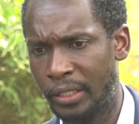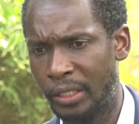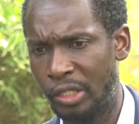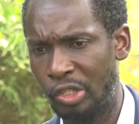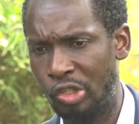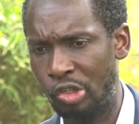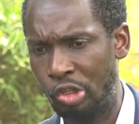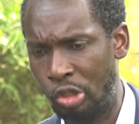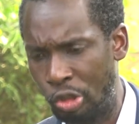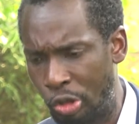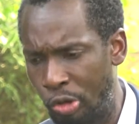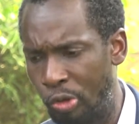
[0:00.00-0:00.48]

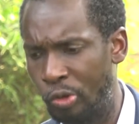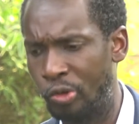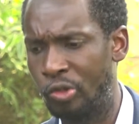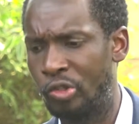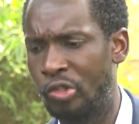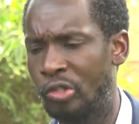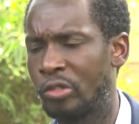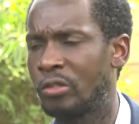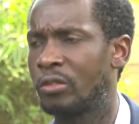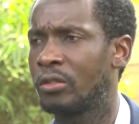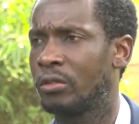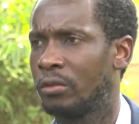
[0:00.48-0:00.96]

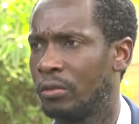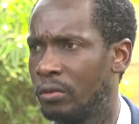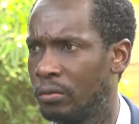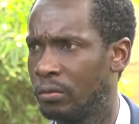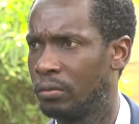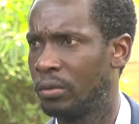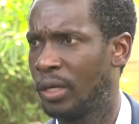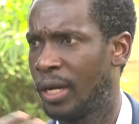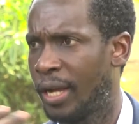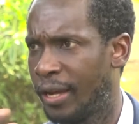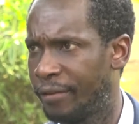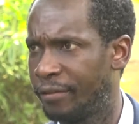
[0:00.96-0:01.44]
used to
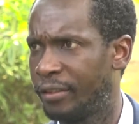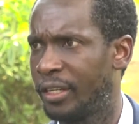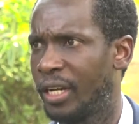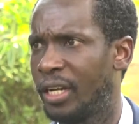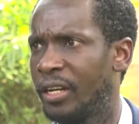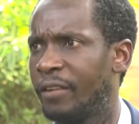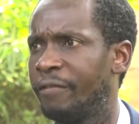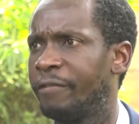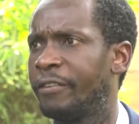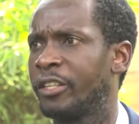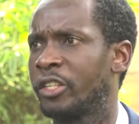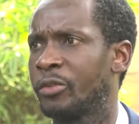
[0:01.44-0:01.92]
having an
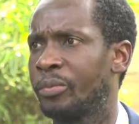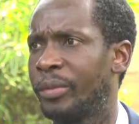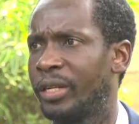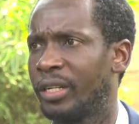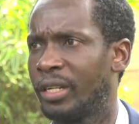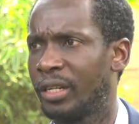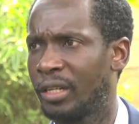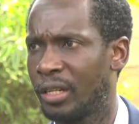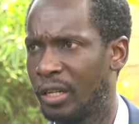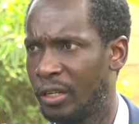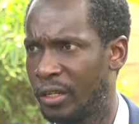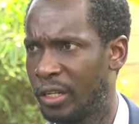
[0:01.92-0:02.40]
investment
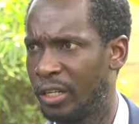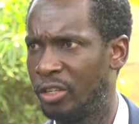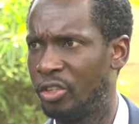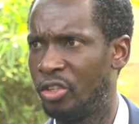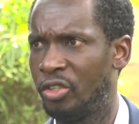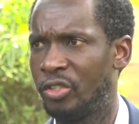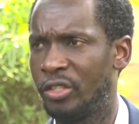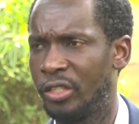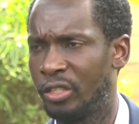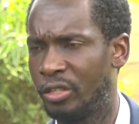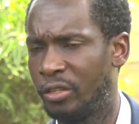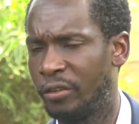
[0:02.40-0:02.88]
account and
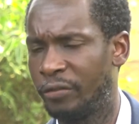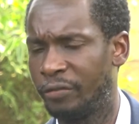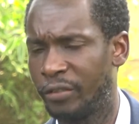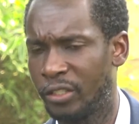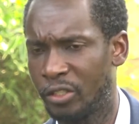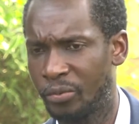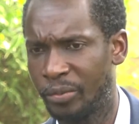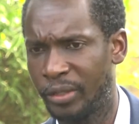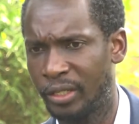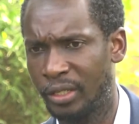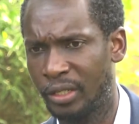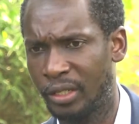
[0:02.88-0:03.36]
using your
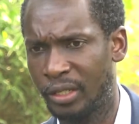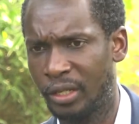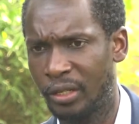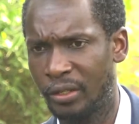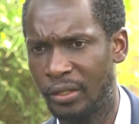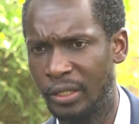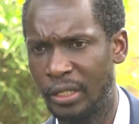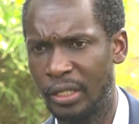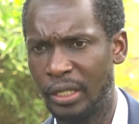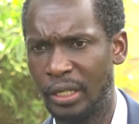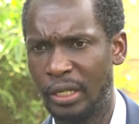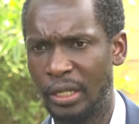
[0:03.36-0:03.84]
investment account.
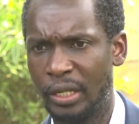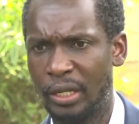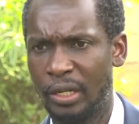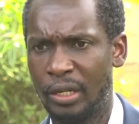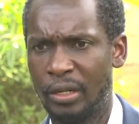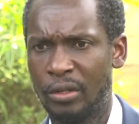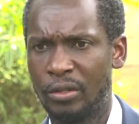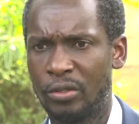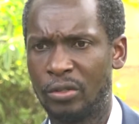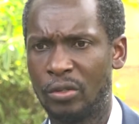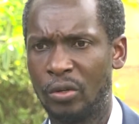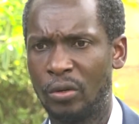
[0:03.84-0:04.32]

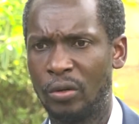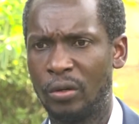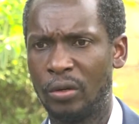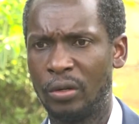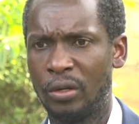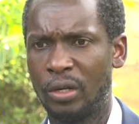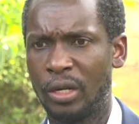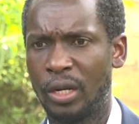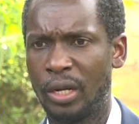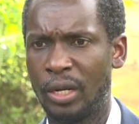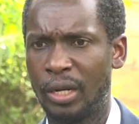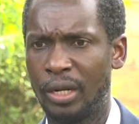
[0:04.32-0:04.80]

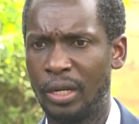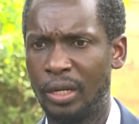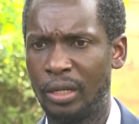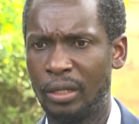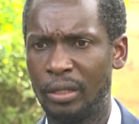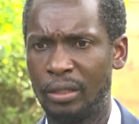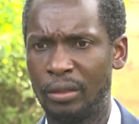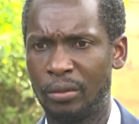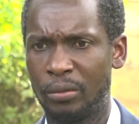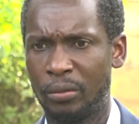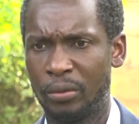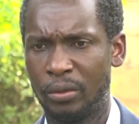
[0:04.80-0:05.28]
So
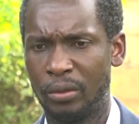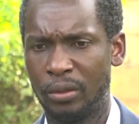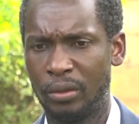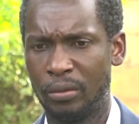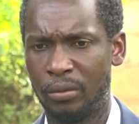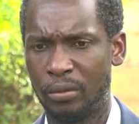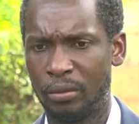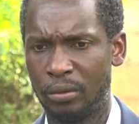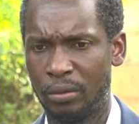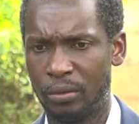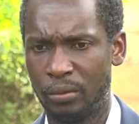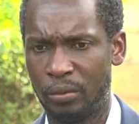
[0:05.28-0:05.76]

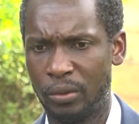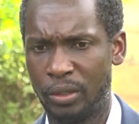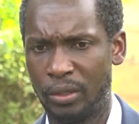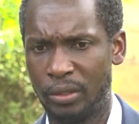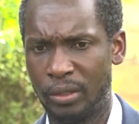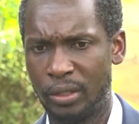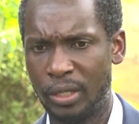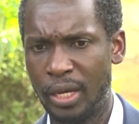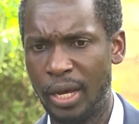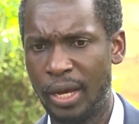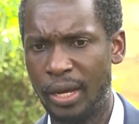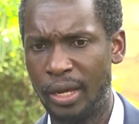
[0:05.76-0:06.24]

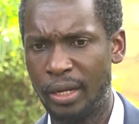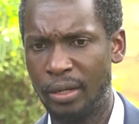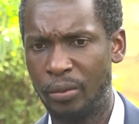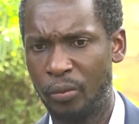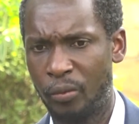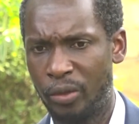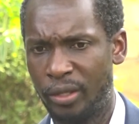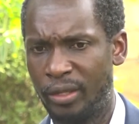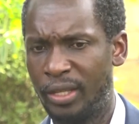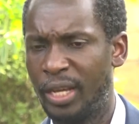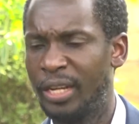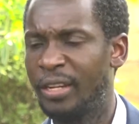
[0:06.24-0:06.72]
with
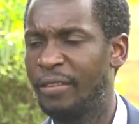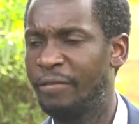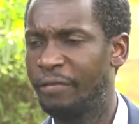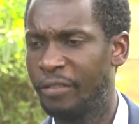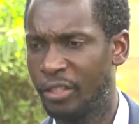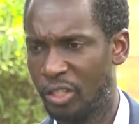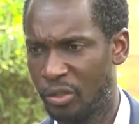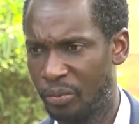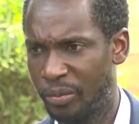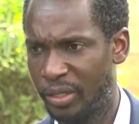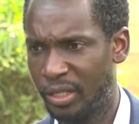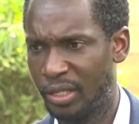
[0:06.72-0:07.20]
an
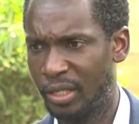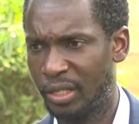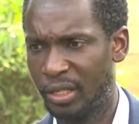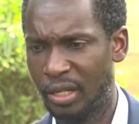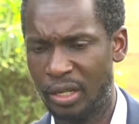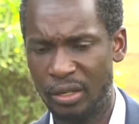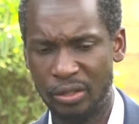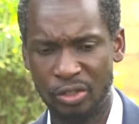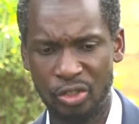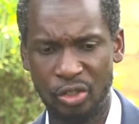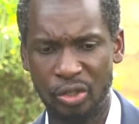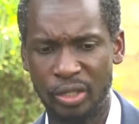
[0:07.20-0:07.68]
investment
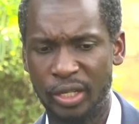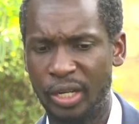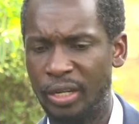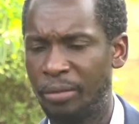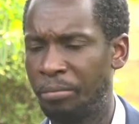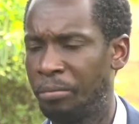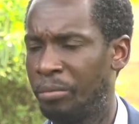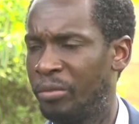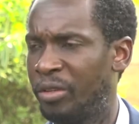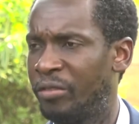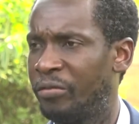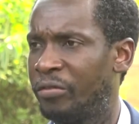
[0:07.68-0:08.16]
account, you
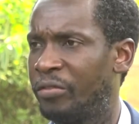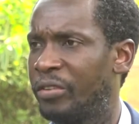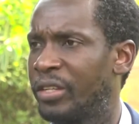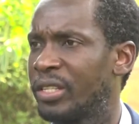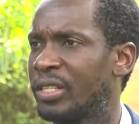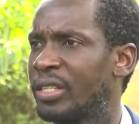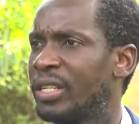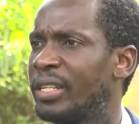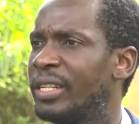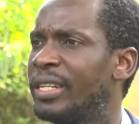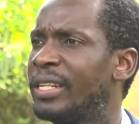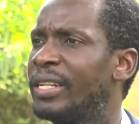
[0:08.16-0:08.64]
can
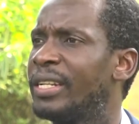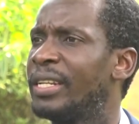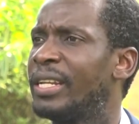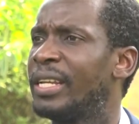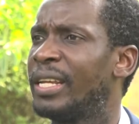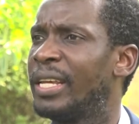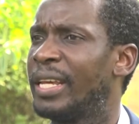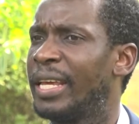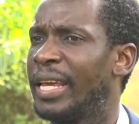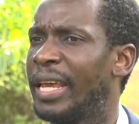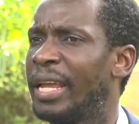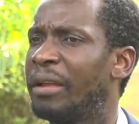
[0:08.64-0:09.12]
invest in
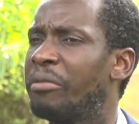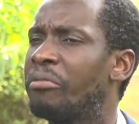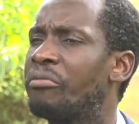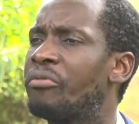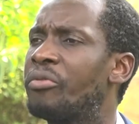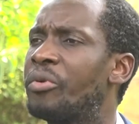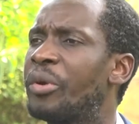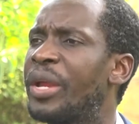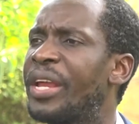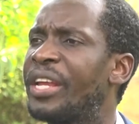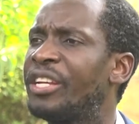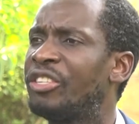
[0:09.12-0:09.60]
a
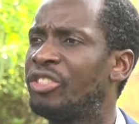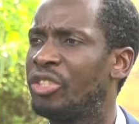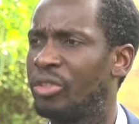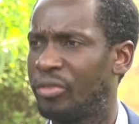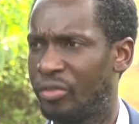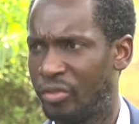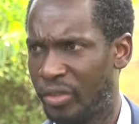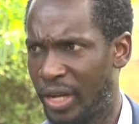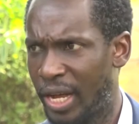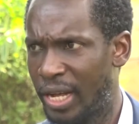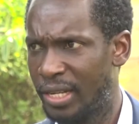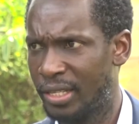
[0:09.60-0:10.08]
range
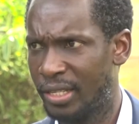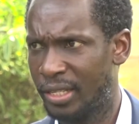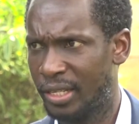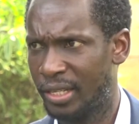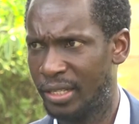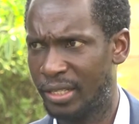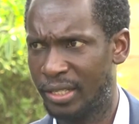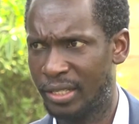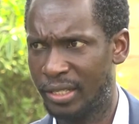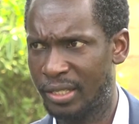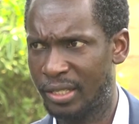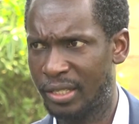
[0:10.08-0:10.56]
of
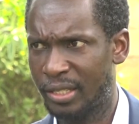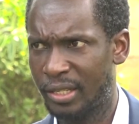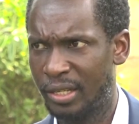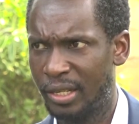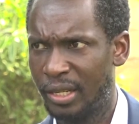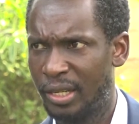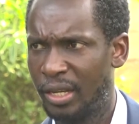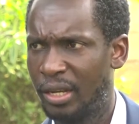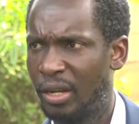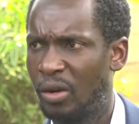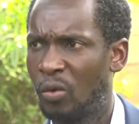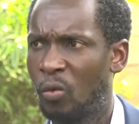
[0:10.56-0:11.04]
assets.
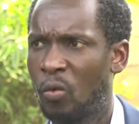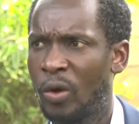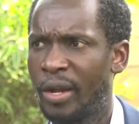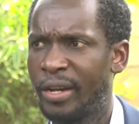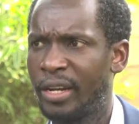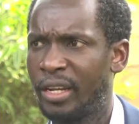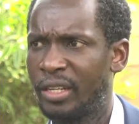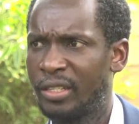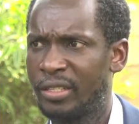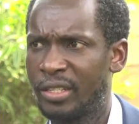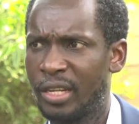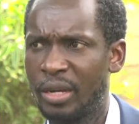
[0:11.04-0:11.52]
One
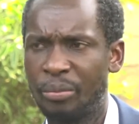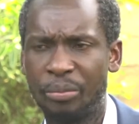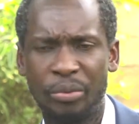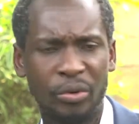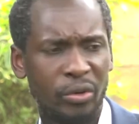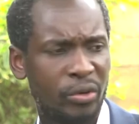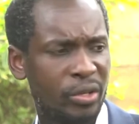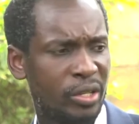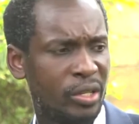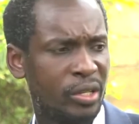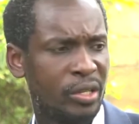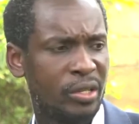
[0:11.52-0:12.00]

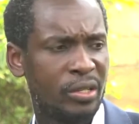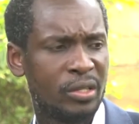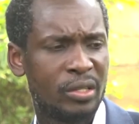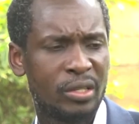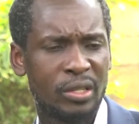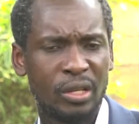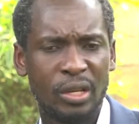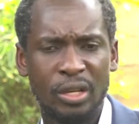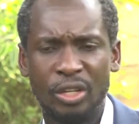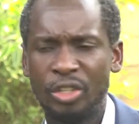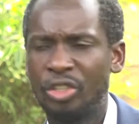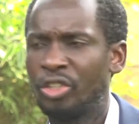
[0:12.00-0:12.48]
example is
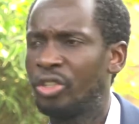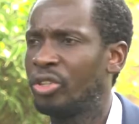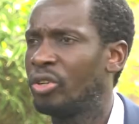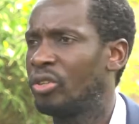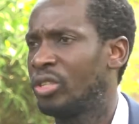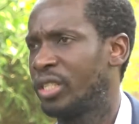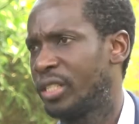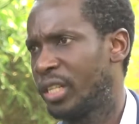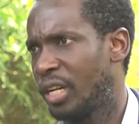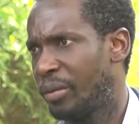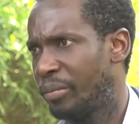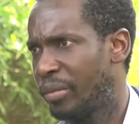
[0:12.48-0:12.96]

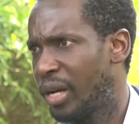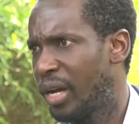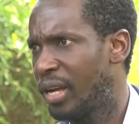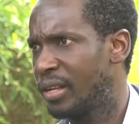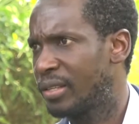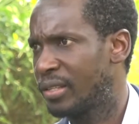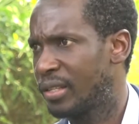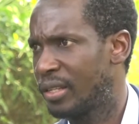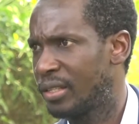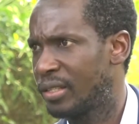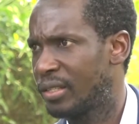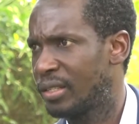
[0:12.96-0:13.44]
short-term
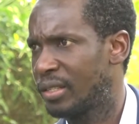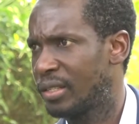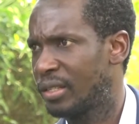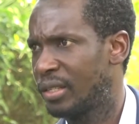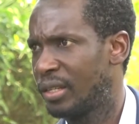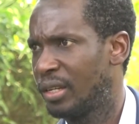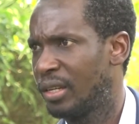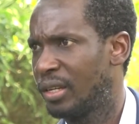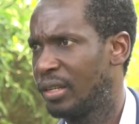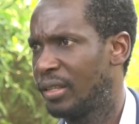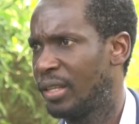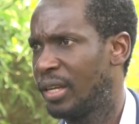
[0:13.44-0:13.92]
assets.
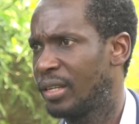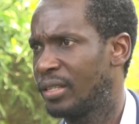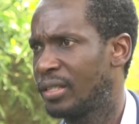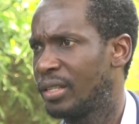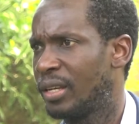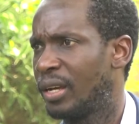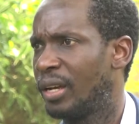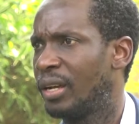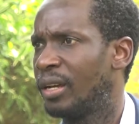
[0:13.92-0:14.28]
That's